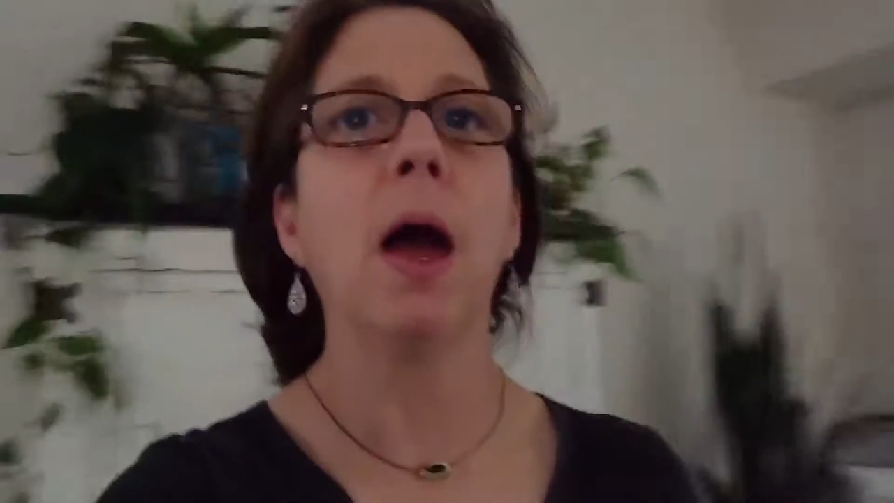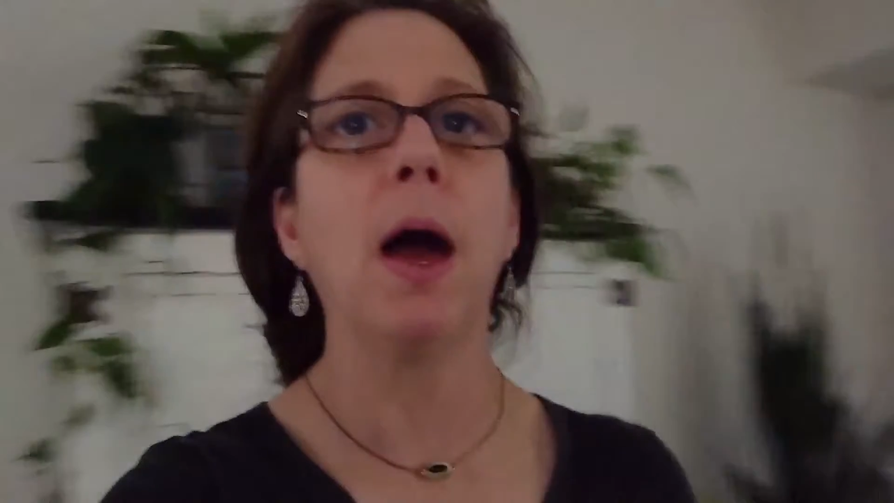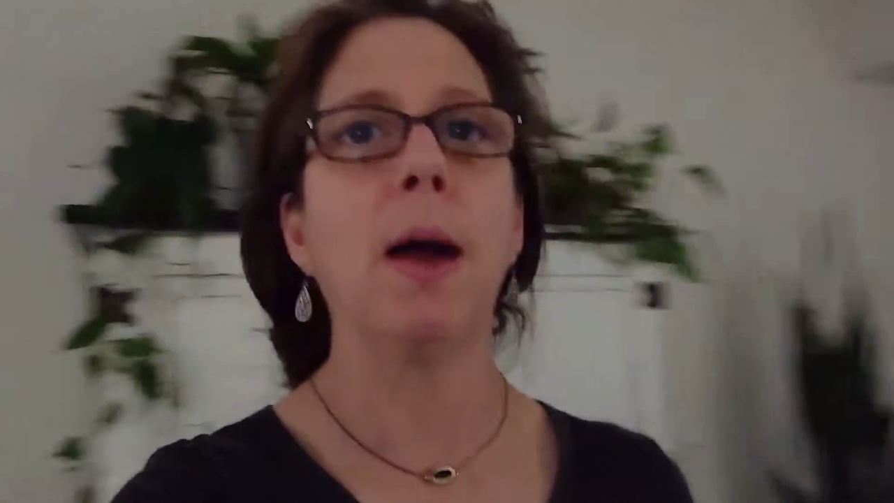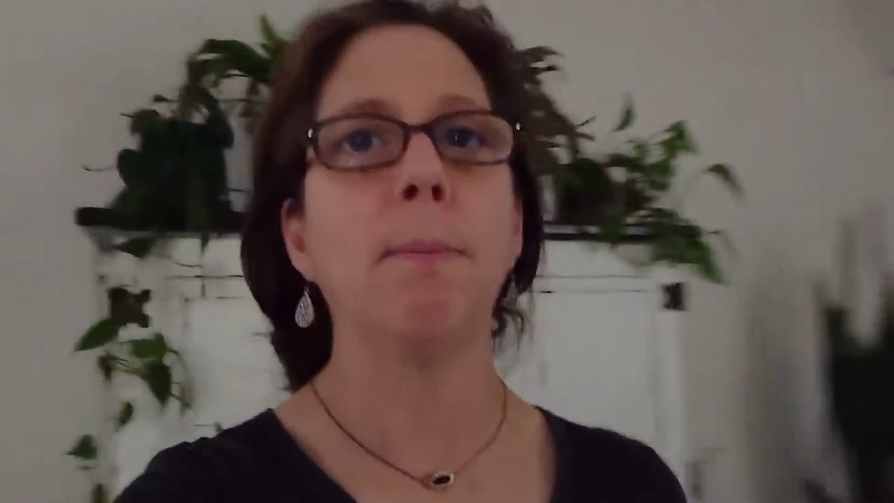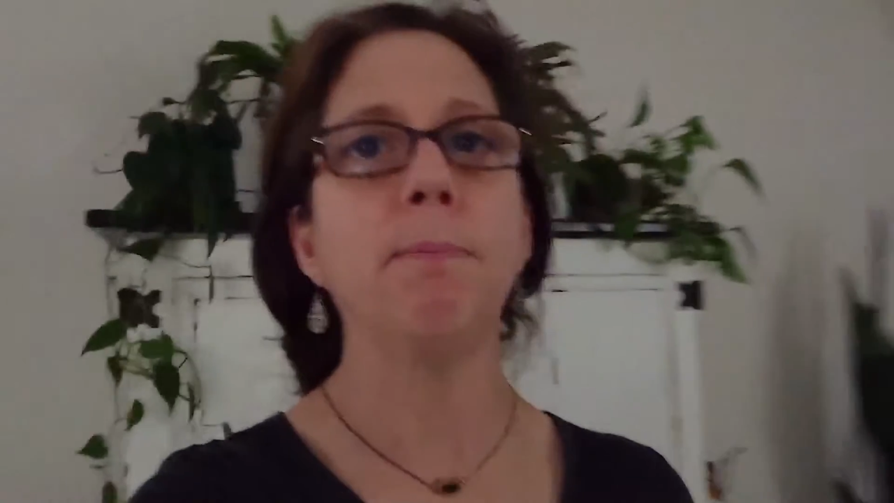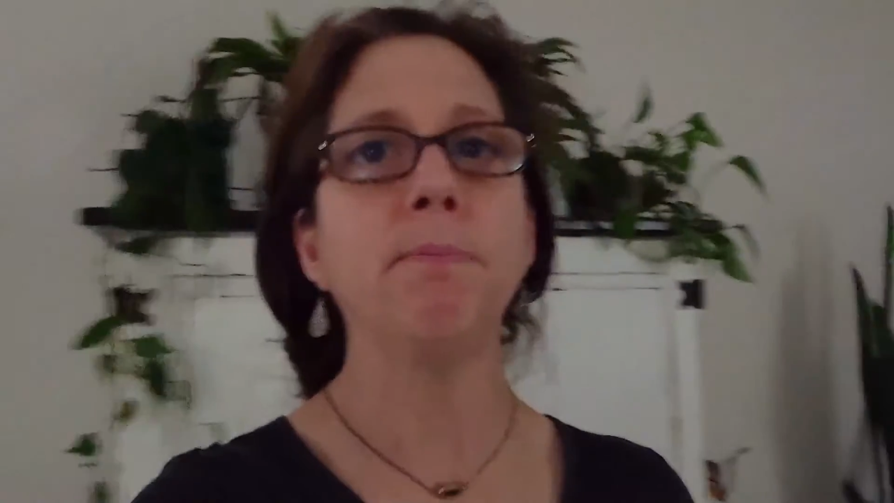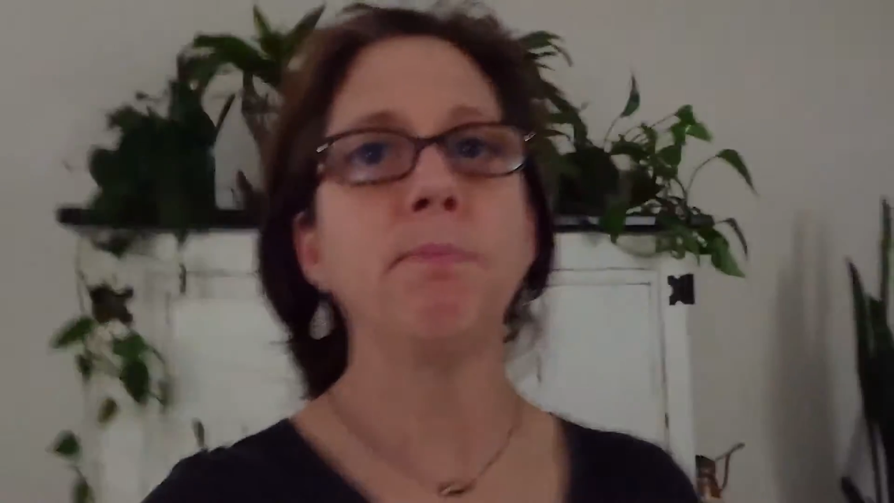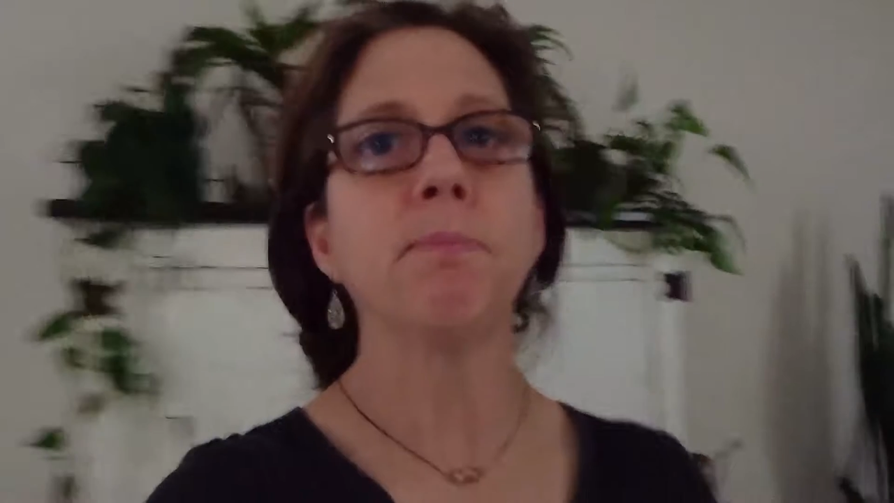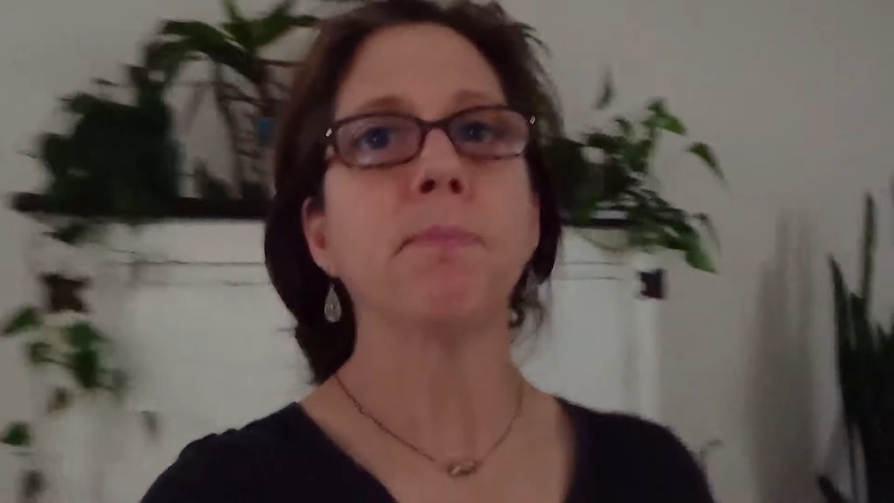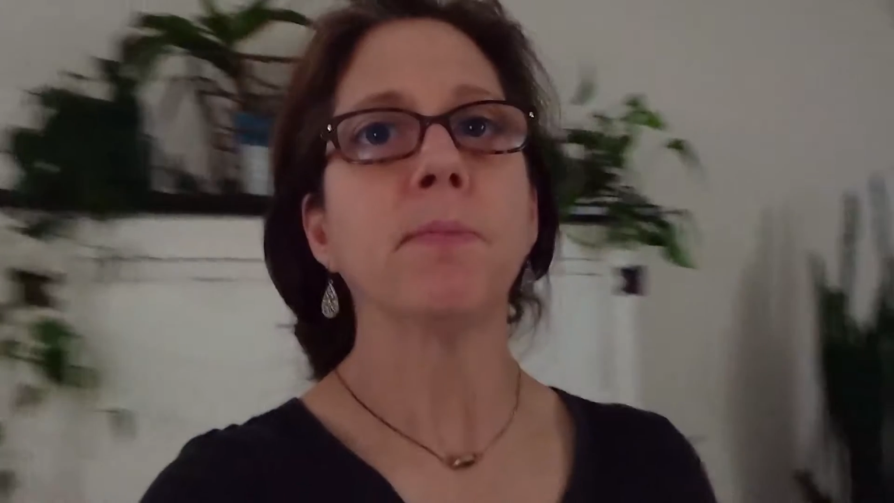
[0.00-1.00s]

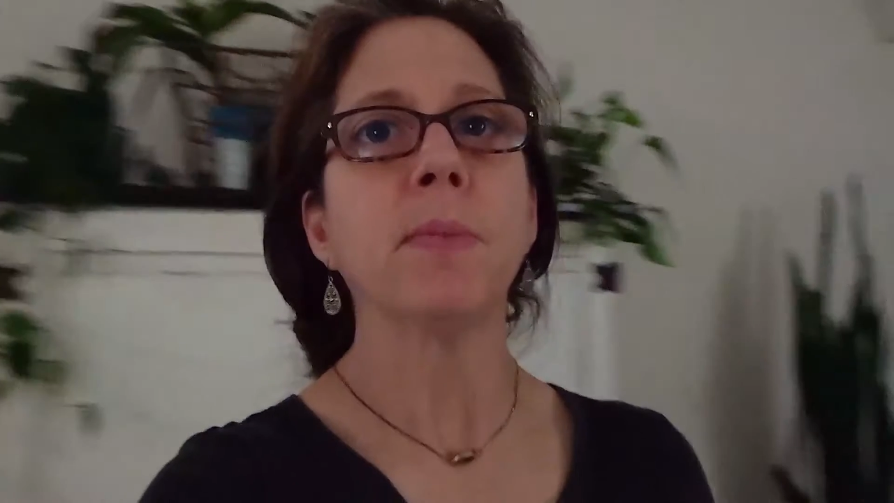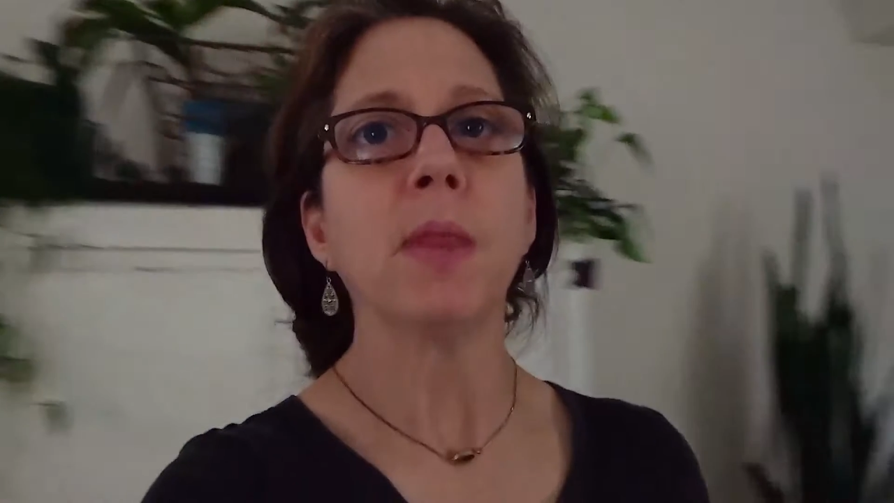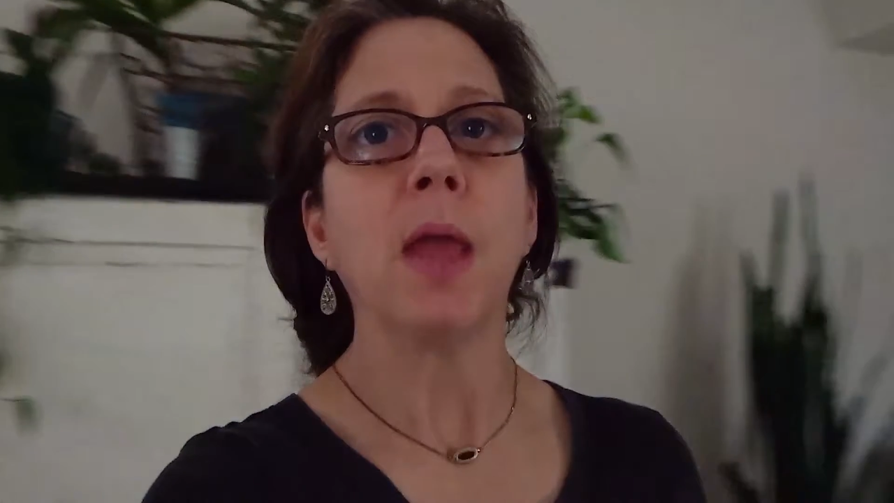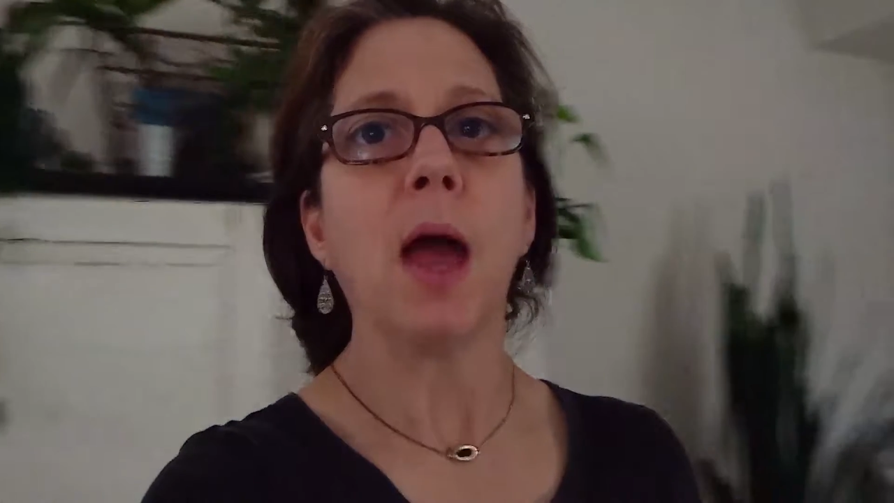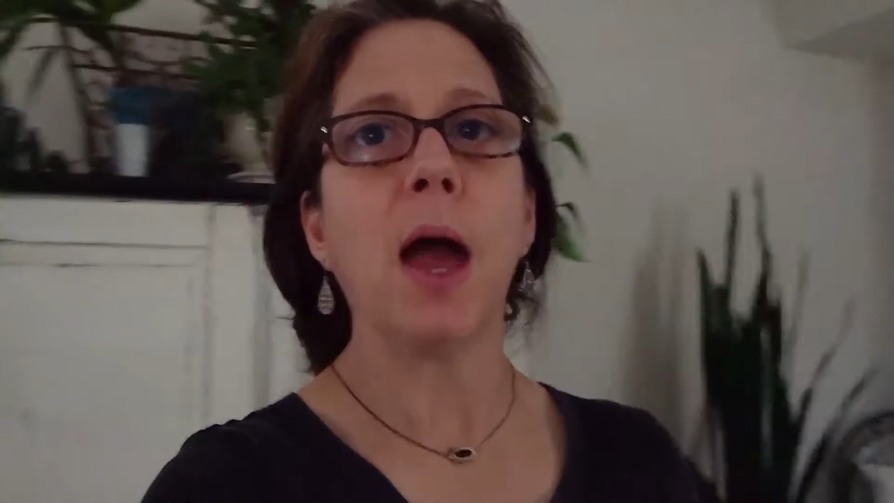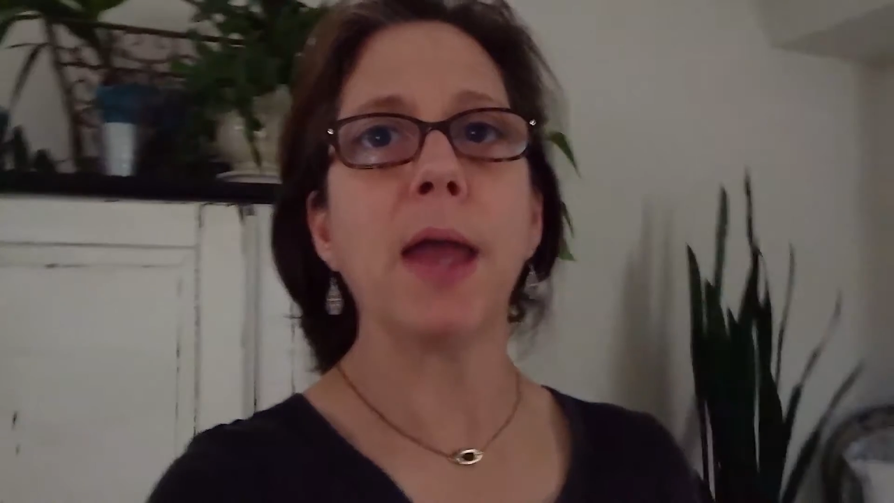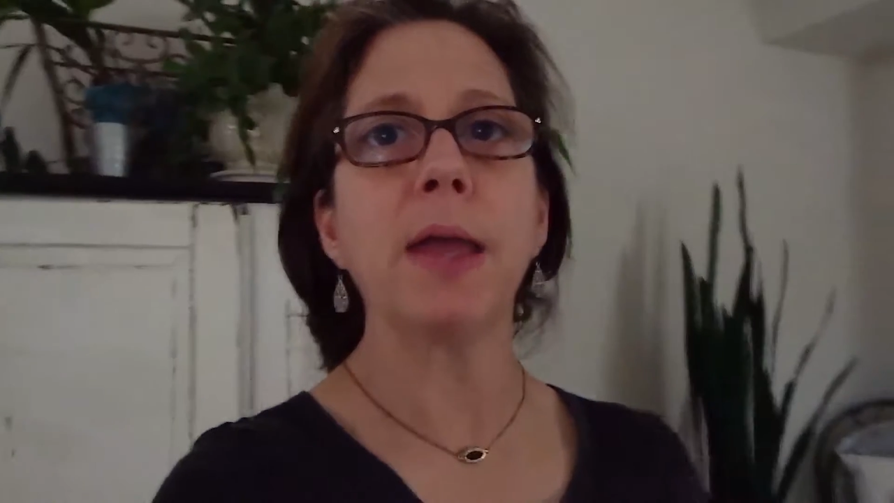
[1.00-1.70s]
I